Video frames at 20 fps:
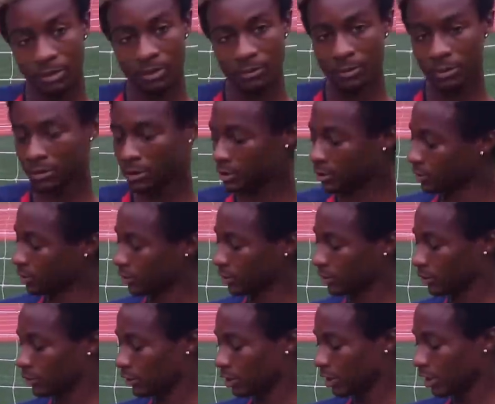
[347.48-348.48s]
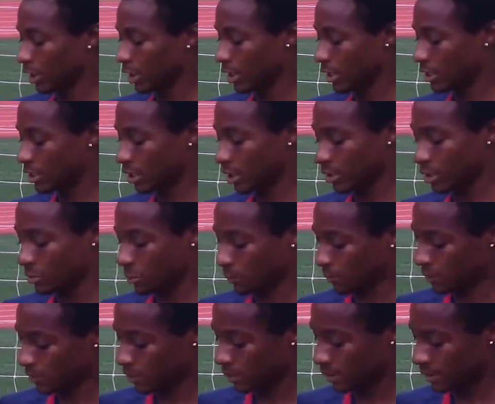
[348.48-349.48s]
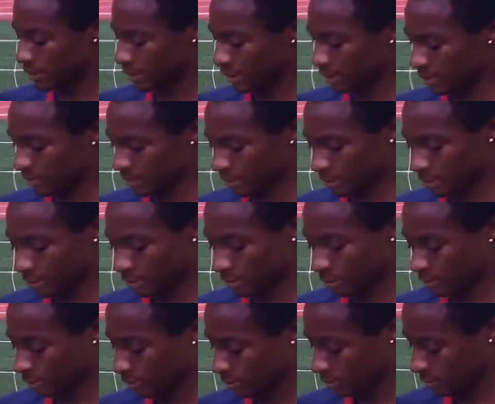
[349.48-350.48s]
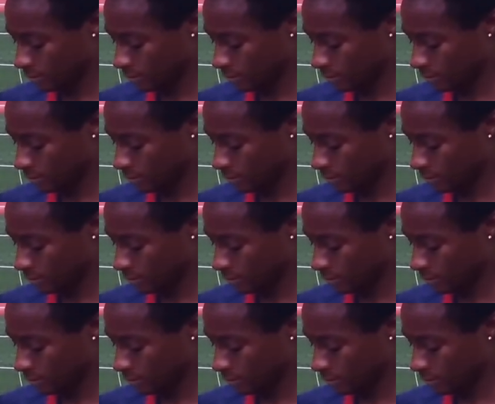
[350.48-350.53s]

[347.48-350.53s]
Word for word: I'm doing. I share these with most of the team, so, you know,